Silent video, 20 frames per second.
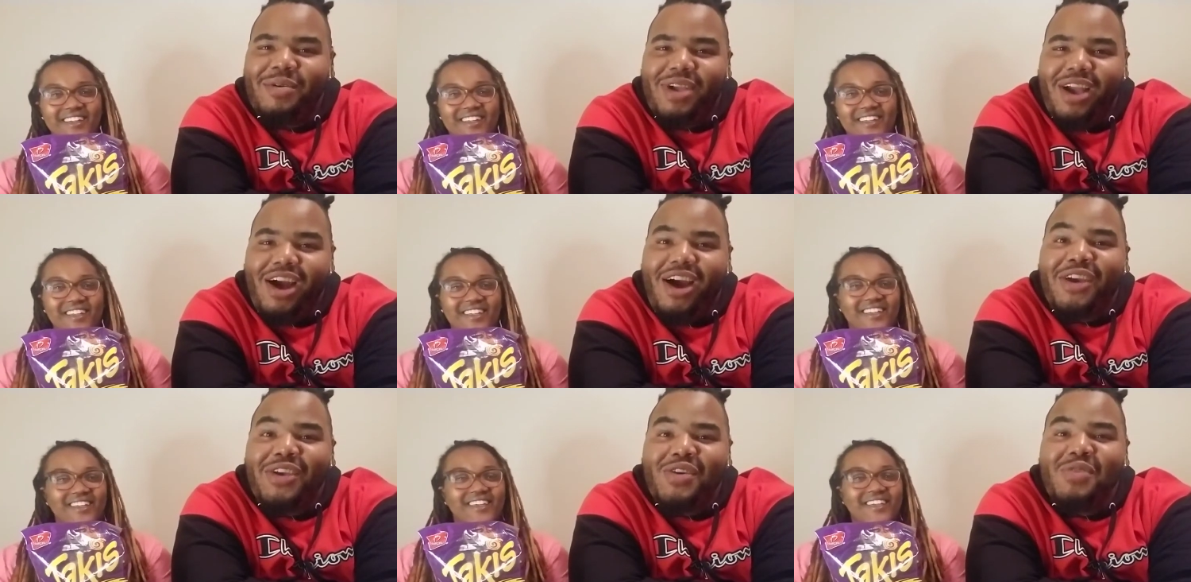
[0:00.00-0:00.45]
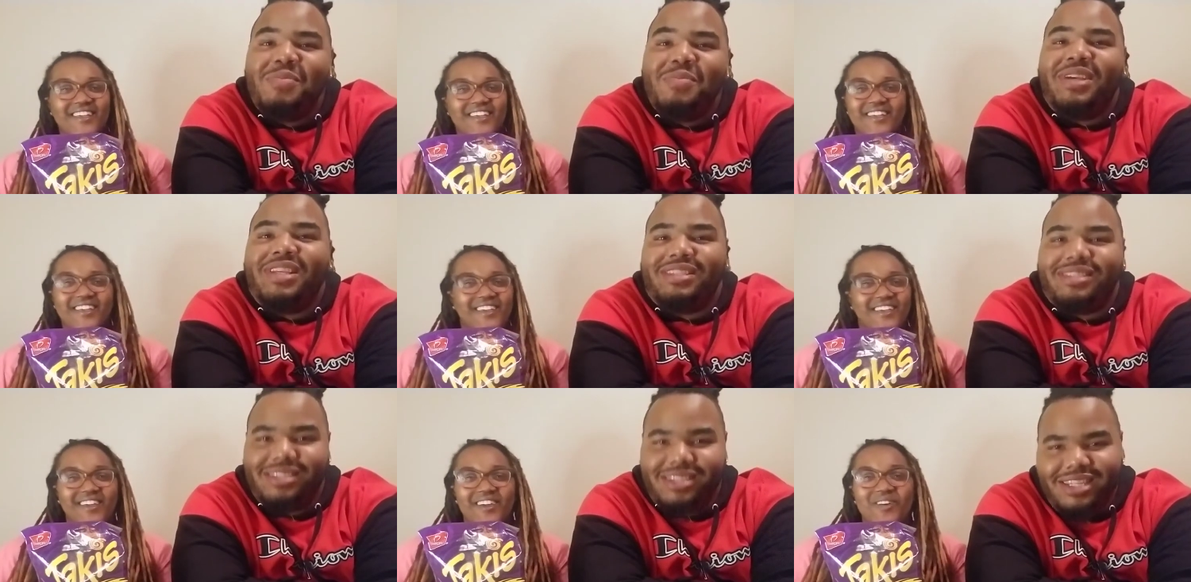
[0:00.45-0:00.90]
Speaker 1: We all
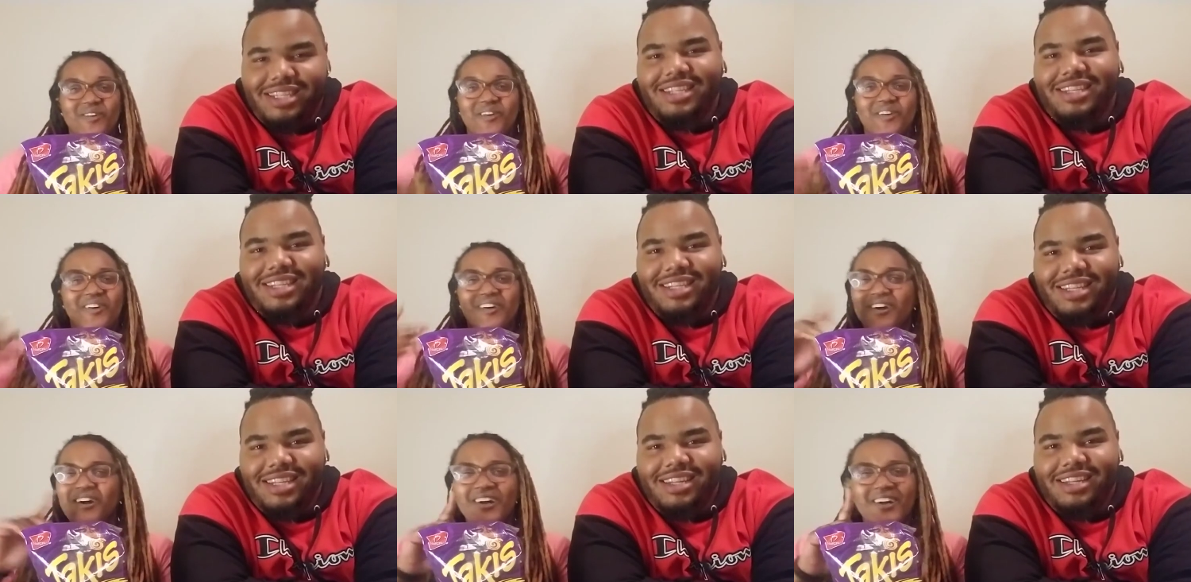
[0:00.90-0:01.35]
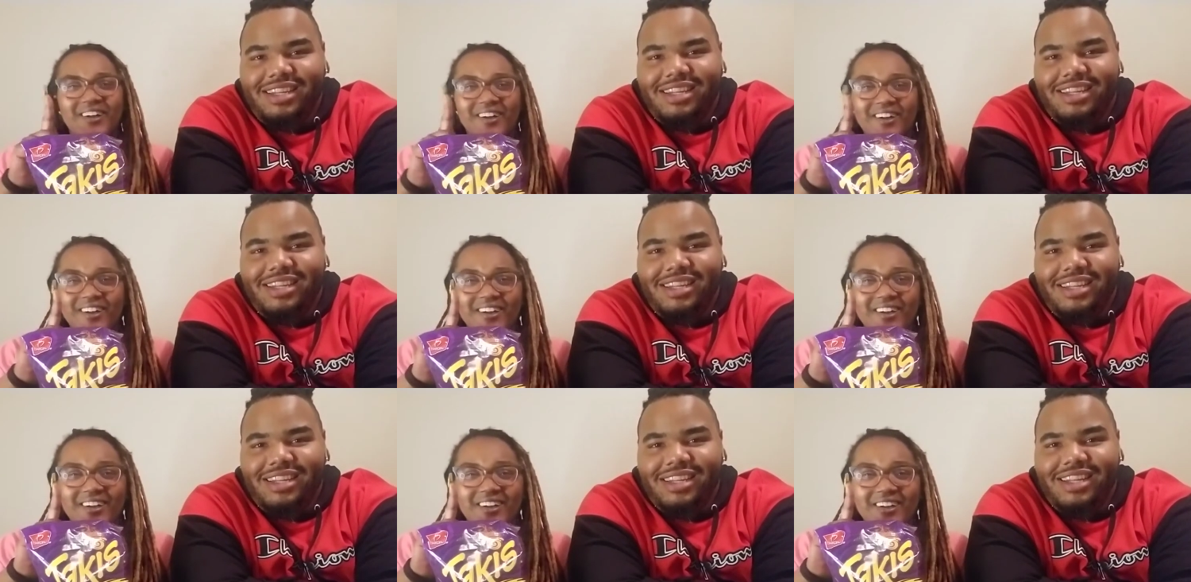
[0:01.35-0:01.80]
humans.
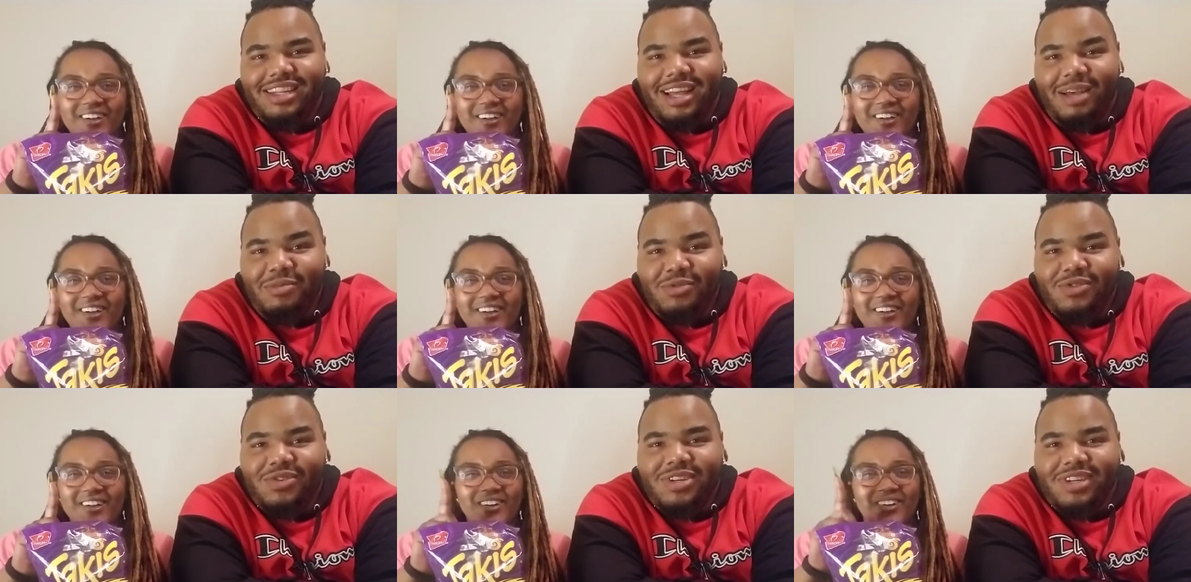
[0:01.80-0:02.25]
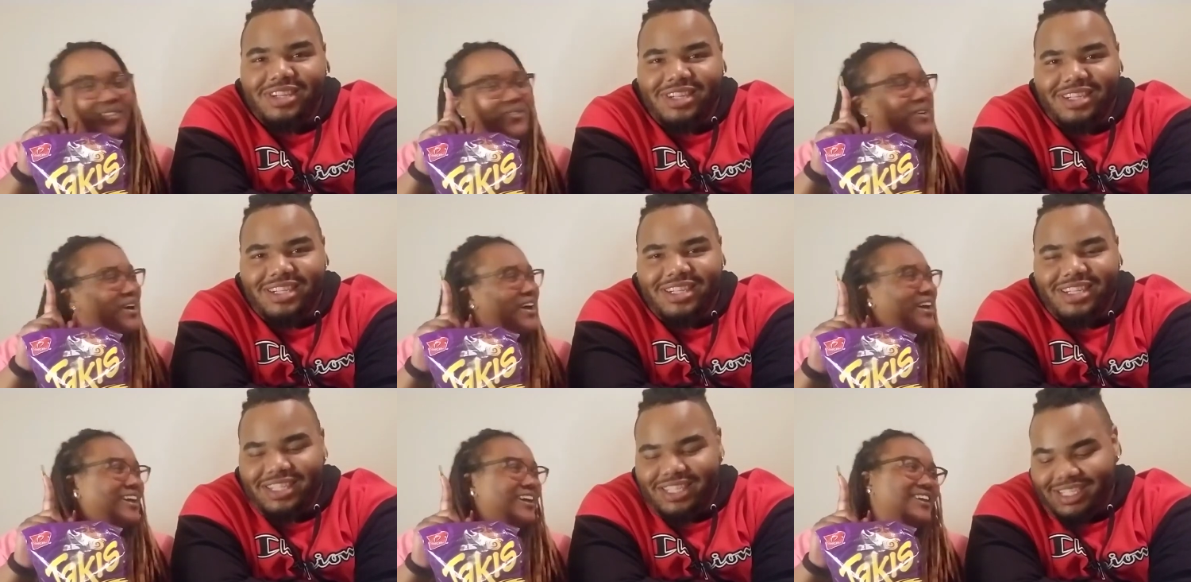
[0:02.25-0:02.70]
I'm drunk.
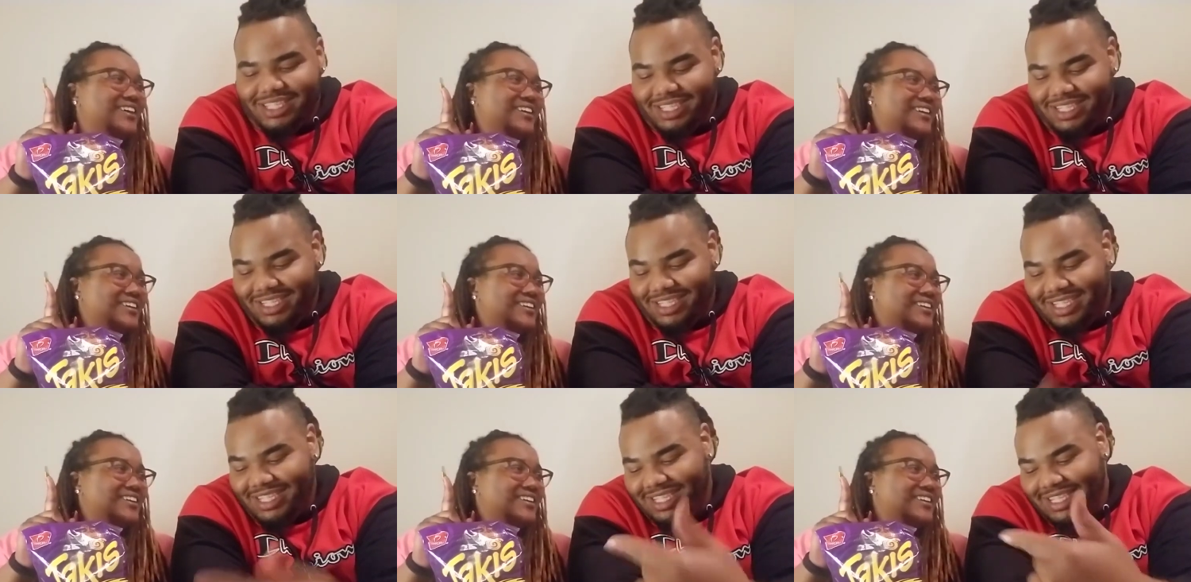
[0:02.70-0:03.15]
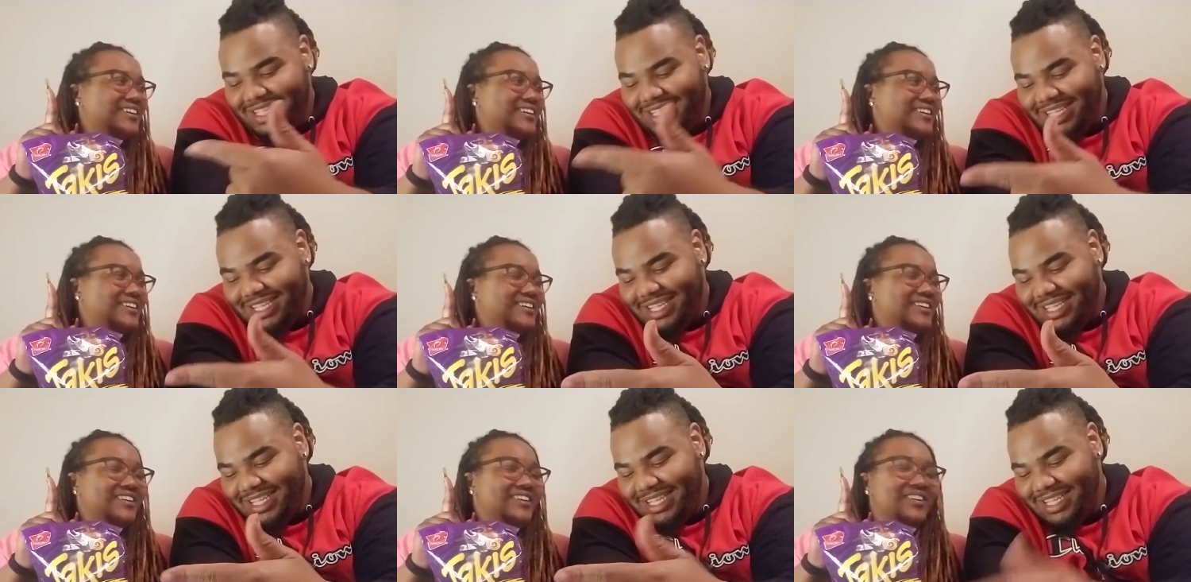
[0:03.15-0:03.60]
Wait.
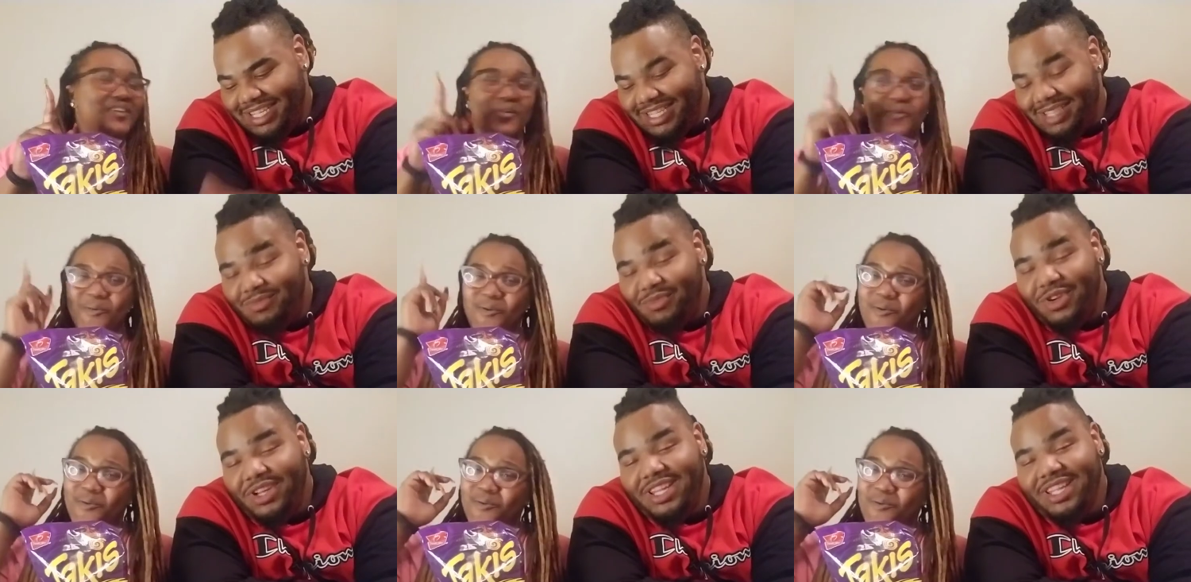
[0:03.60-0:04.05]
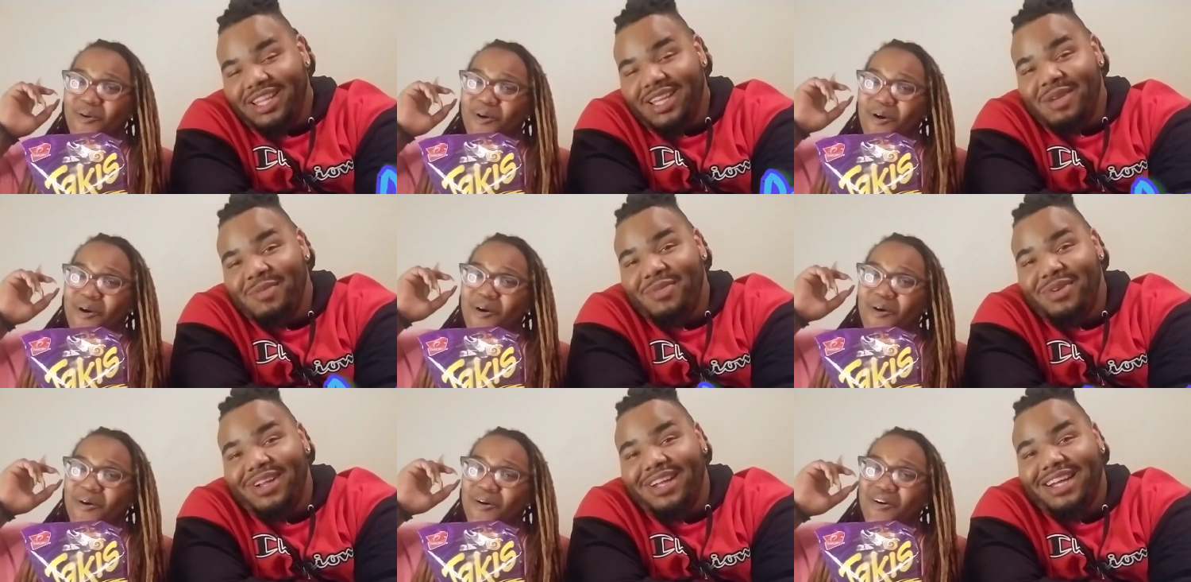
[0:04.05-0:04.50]
What the young
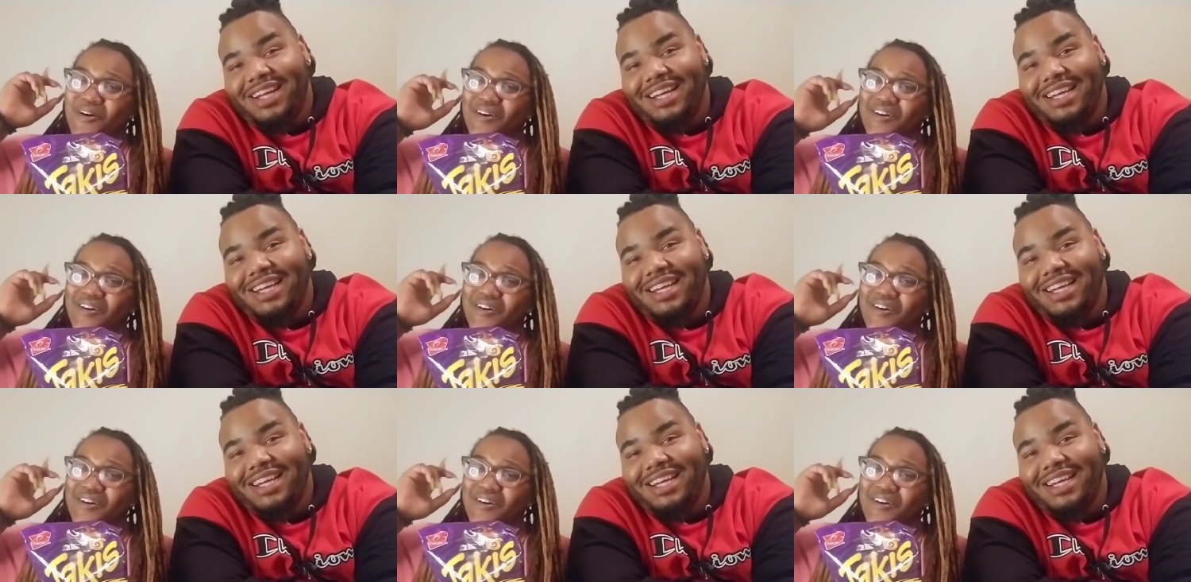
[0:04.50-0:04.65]
brought?